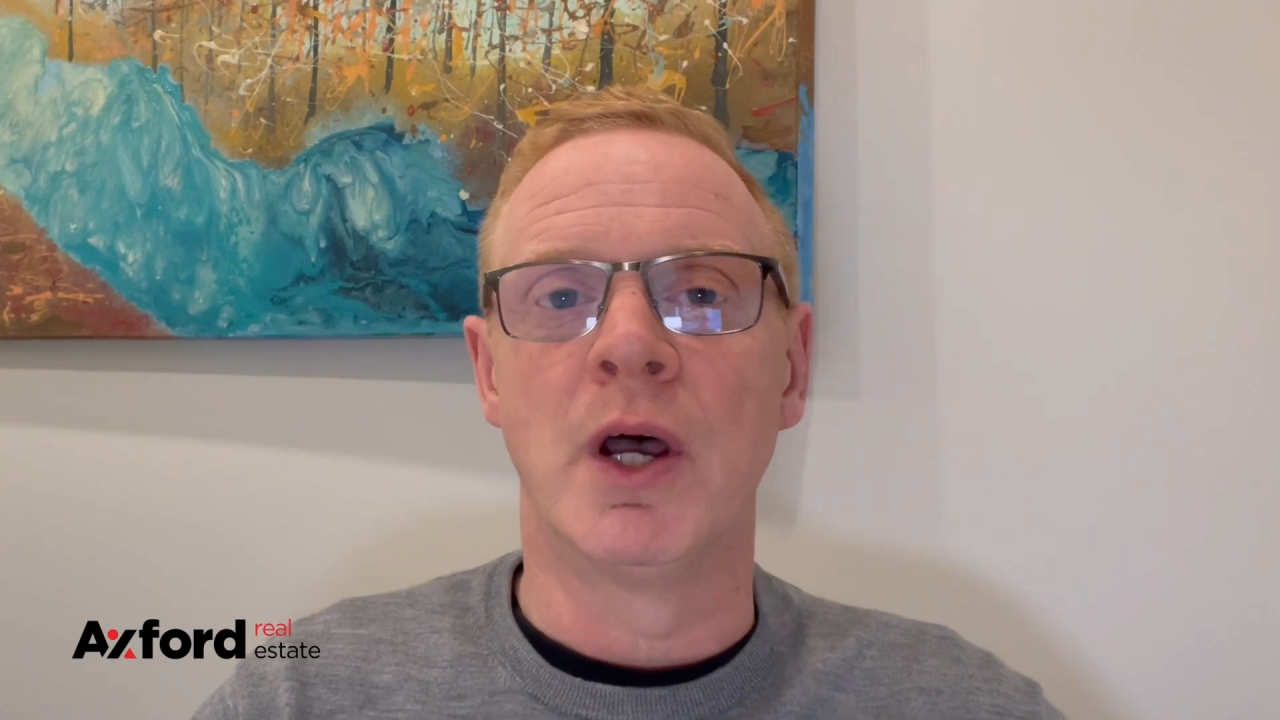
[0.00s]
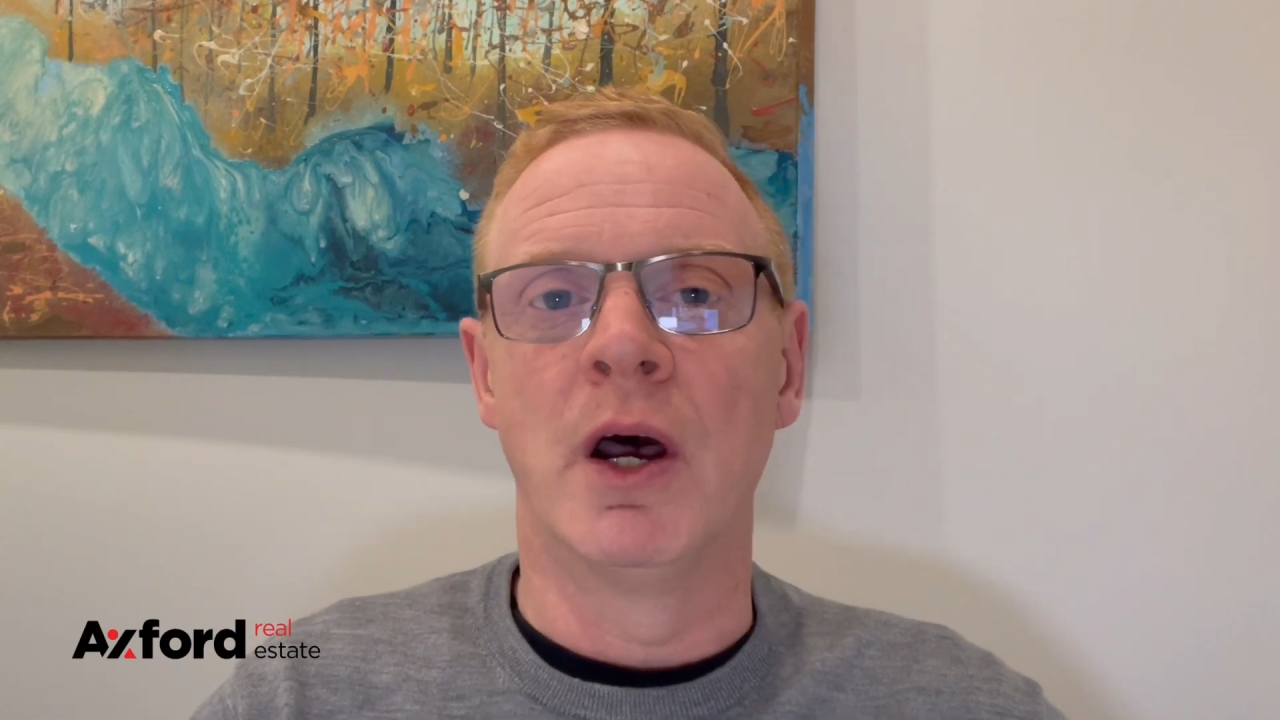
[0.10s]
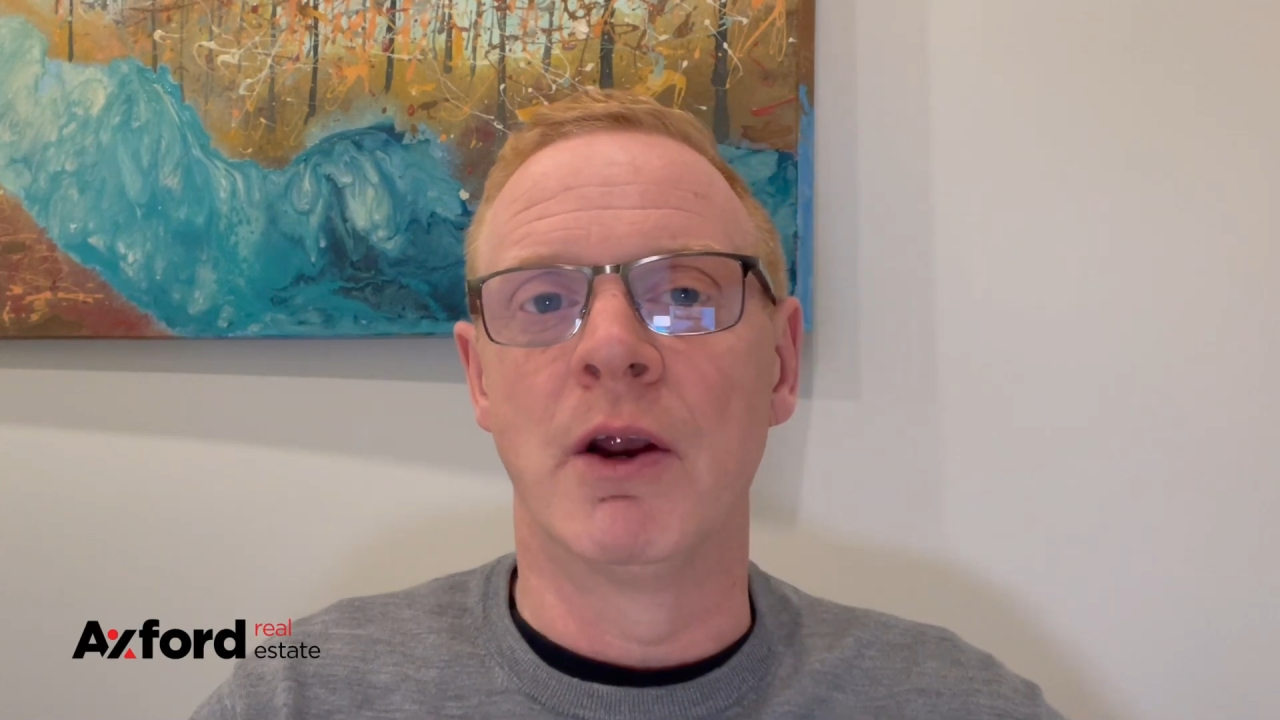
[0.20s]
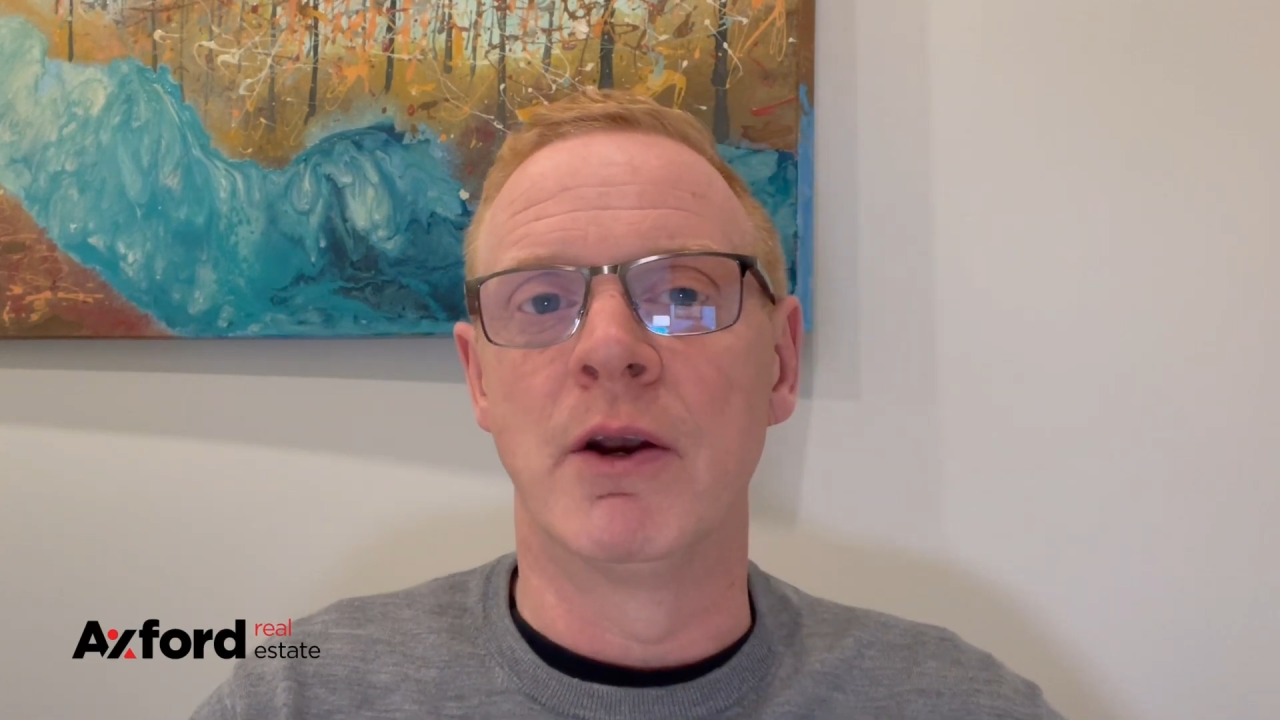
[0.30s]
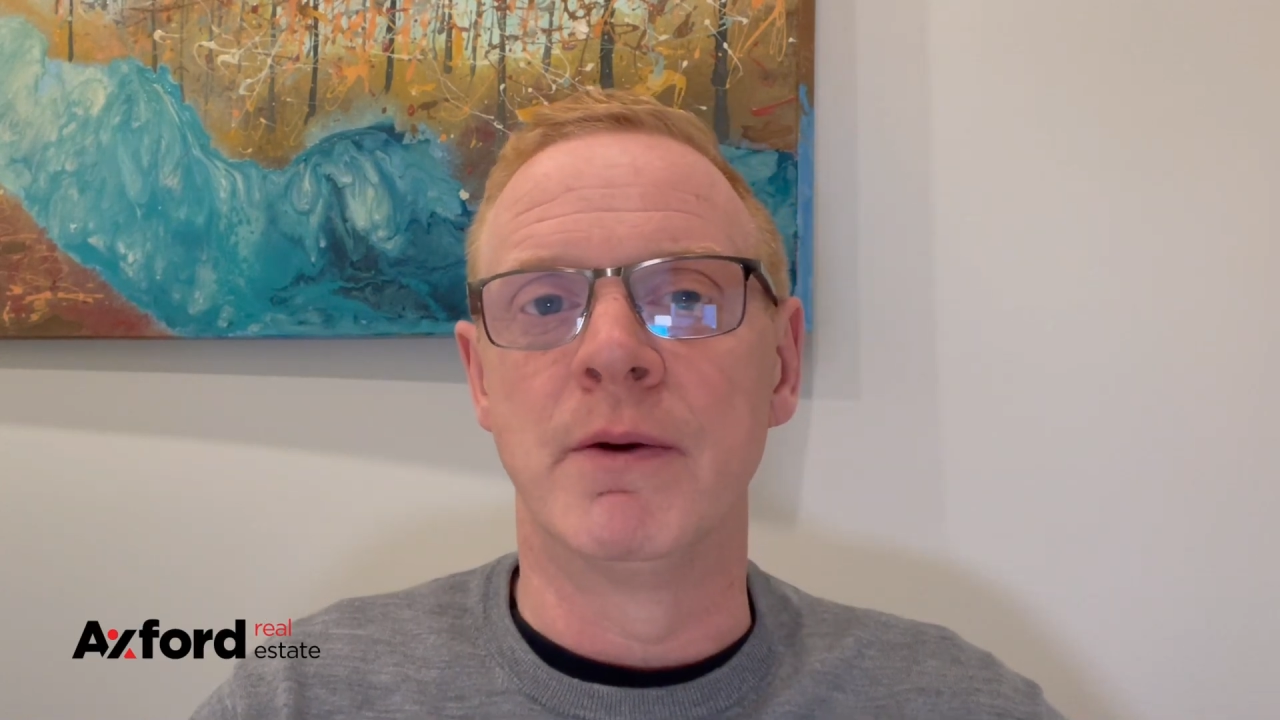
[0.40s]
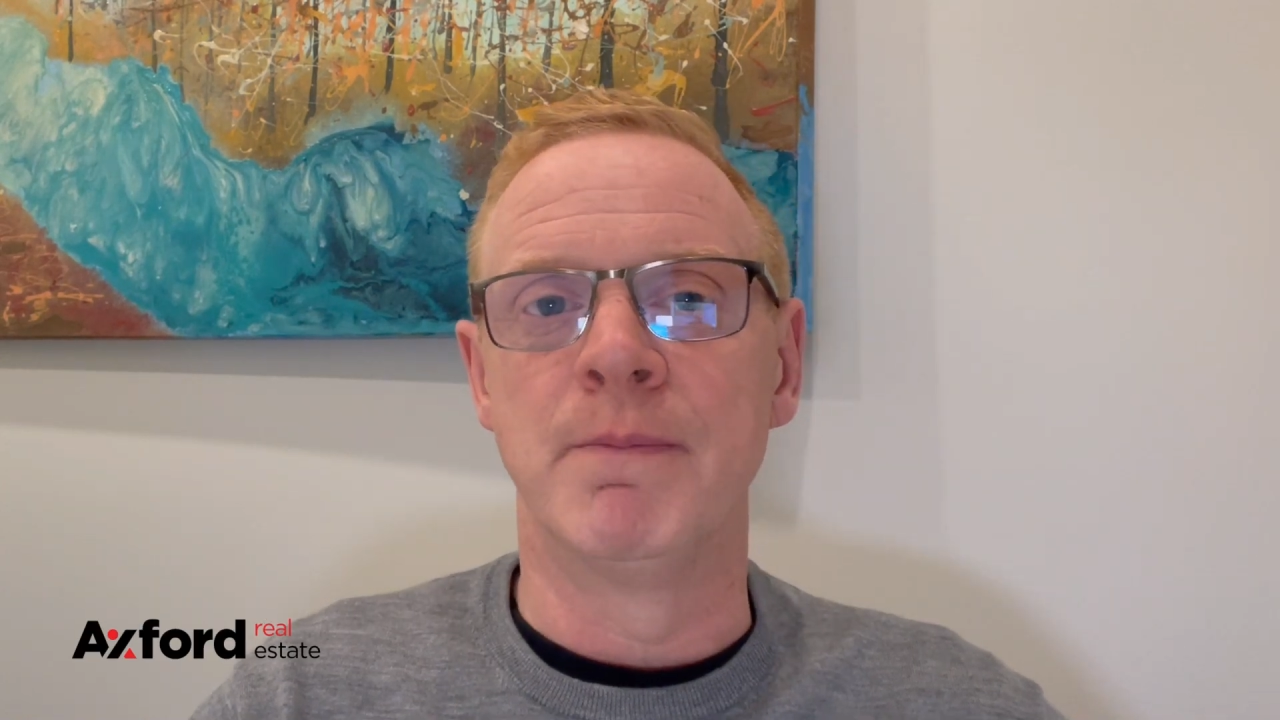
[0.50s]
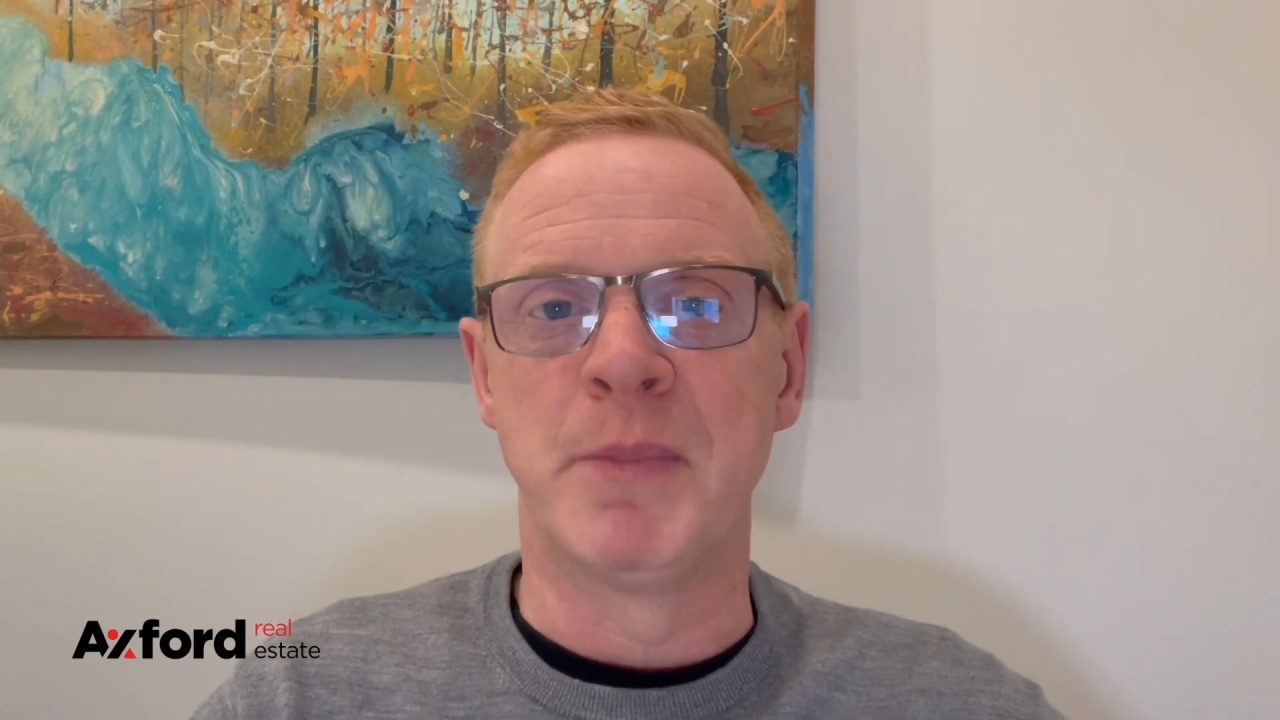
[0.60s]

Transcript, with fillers: are